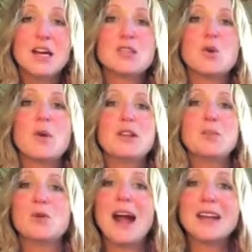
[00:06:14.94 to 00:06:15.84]
So when you're
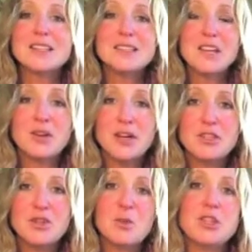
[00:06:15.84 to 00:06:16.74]
practicing your
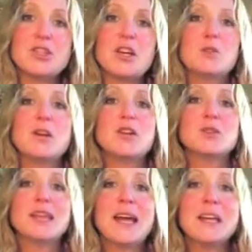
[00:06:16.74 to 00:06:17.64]
intuition, when
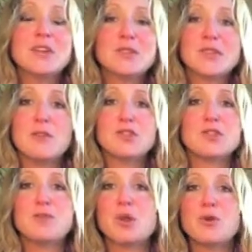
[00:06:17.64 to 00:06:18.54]
you're letting yourself
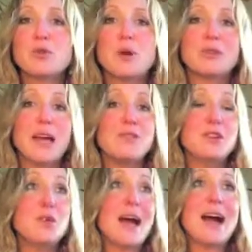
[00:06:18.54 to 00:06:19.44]
just flow throughout life
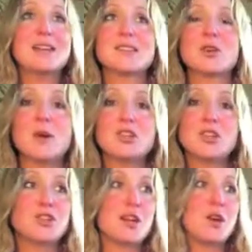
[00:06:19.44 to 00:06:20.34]
and you ask the
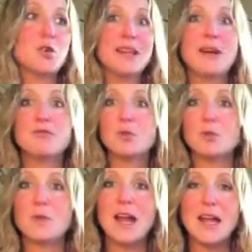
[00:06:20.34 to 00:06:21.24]
question, should I go left or
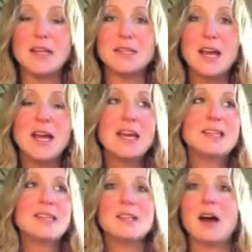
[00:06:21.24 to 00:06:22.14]
right?
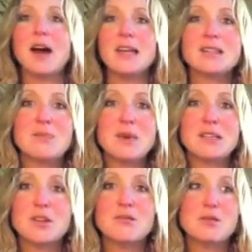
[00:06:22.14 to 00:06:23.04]
Is it in the highest and
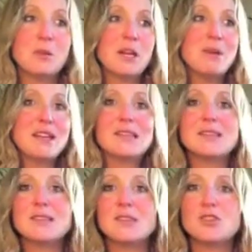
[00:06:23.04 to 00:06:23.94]
best good for me to make this
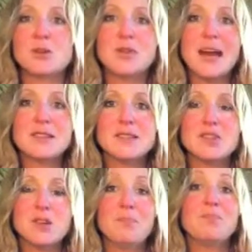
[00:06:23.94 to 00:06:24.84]
decision or that
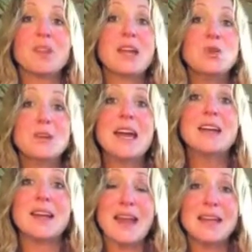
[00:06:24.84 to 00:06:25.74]
decision? And you
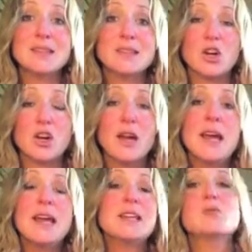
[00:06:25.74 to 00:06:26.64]
get an answer,
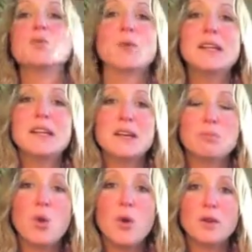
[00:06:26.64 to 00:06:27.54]
it's really
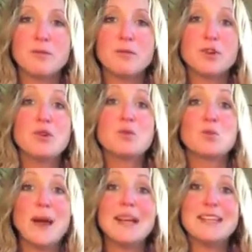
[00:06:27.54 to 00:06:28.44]
important for you to
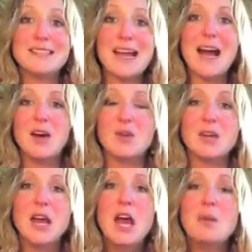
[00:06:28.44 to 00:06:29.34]
write it down.
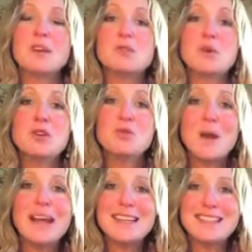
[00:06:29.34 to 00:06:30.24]
Because when you
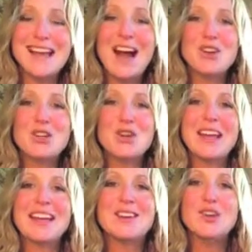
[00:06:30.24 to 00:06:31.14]
write it down, you're
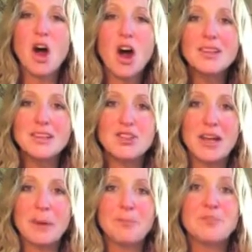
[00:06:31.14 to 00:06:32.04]

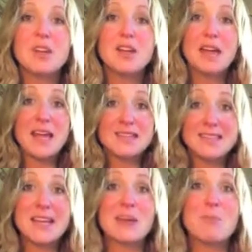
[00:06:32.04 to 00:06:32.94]
acknowledging and
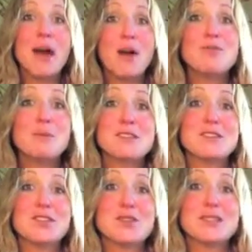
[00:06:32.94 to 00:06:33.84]
sending a powerful
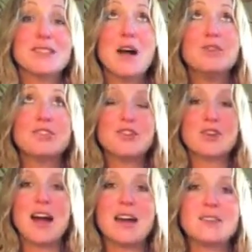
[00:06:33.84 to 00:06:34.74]
message to yourself and to your
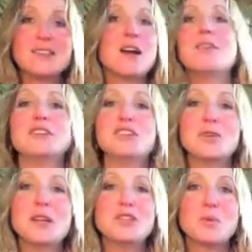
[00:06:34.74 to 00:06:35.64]
higher self and to
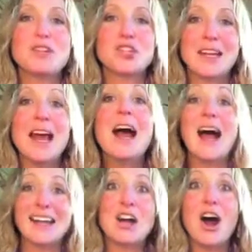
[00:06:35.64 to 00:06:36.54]
your intuition.
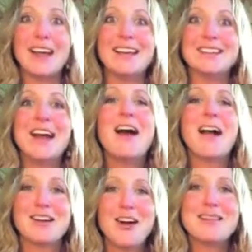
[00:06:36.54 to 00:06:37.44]
I got it.
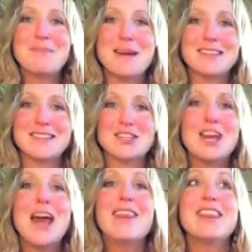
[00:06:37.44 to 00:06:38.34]
I got the message.
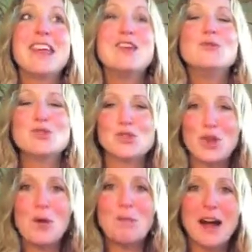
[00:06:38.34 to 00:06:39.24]
Thank you
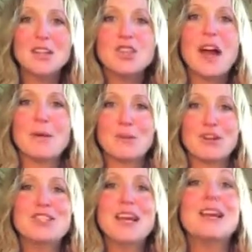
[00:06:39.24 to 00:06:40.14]
so much. I
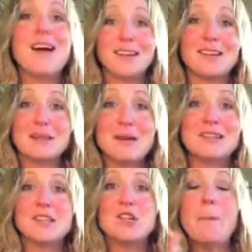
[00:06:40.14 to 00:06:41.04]
appreciate it. I got the
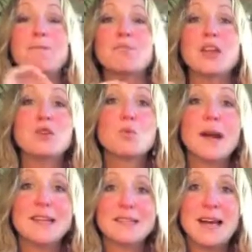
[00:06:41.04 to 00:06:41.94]
message. And you
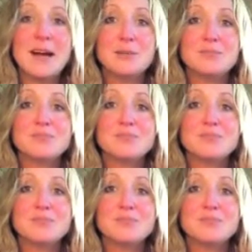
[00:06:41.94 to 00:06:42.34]
write it down.